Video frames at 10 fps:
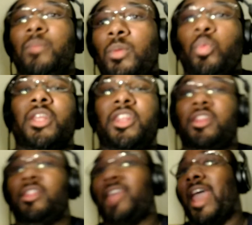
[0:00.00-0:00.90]
with
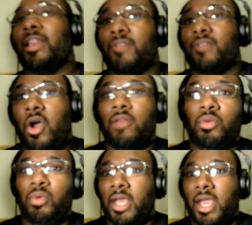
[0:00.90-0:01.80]
that Call of
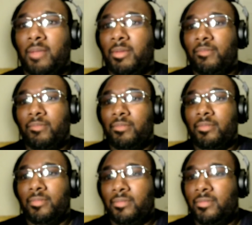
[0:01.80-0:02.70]
Duty game.
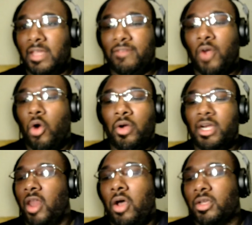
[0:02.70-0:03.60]
They've already
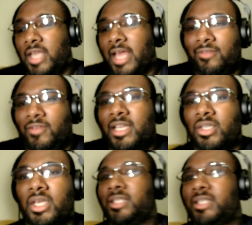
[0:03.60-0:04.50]
lost. Like the Vita's,
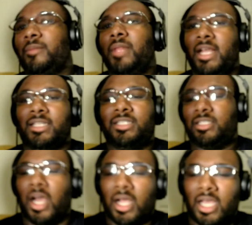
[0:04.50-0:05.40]
it's
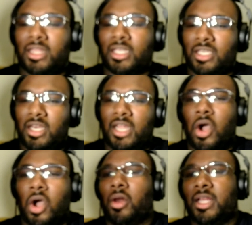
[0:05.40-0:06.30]
stuck at this niche
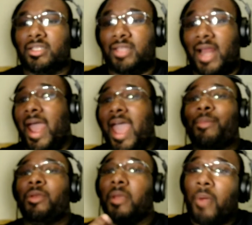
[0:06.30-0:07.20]
audience that I happen
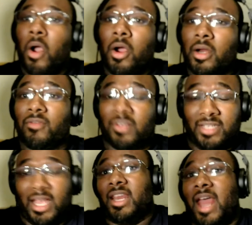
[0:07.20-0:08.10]
to be a part of because
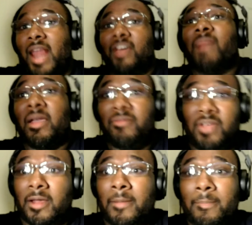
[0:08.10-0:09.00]
I love my
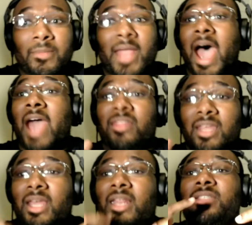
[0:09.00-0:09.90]
Vita. I think
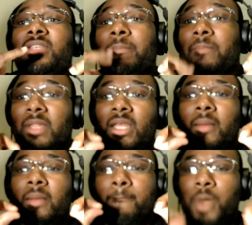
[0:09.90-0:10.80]
it is the
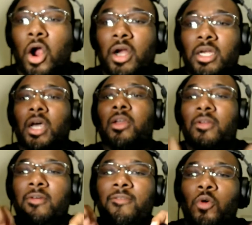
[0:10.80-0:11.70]
bar
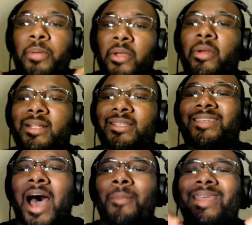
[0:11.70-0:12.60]
none, full period
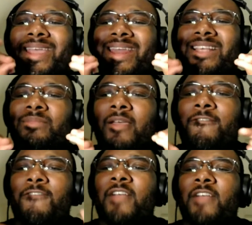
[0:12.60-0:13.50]
stop. It is my
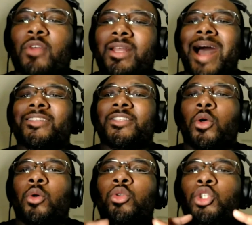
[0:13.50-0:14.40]
favorite
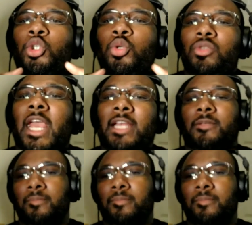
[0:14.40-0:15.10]
console to date.